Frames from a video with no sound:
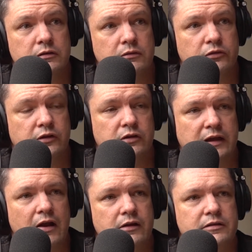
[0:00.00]
It was a good
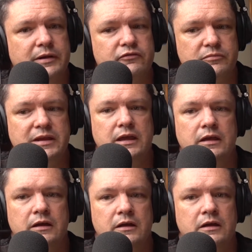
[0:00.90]
character. But for me,
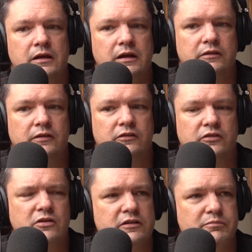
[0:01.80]
it's
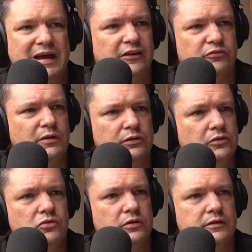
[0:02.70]
not Maxwell
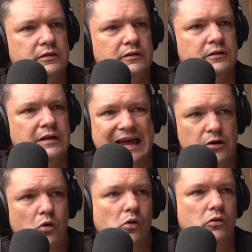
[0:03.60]
Lord at
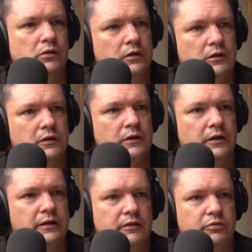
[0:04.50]
all.
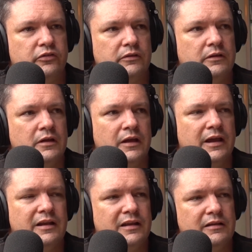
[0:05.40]
It was,
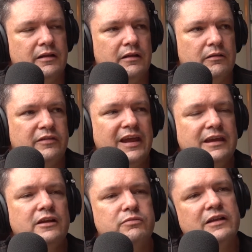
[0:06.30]
and
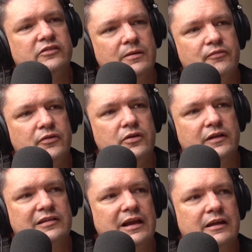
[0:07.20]
taking it one step further,
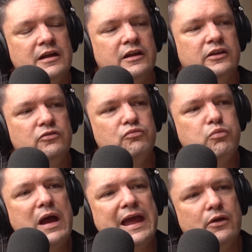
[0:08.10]
it's like you
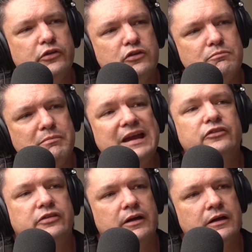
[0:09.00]
weigh or you
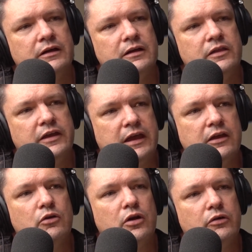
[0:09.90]
measure the
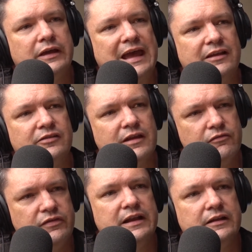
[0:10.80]
hero against their
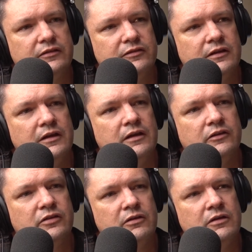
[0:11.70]
villains.
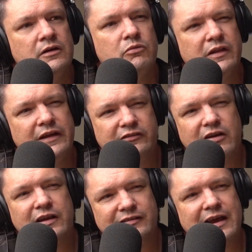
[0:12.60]
So what are they
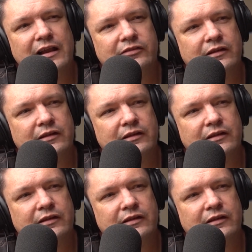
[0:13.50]
trying to tell us?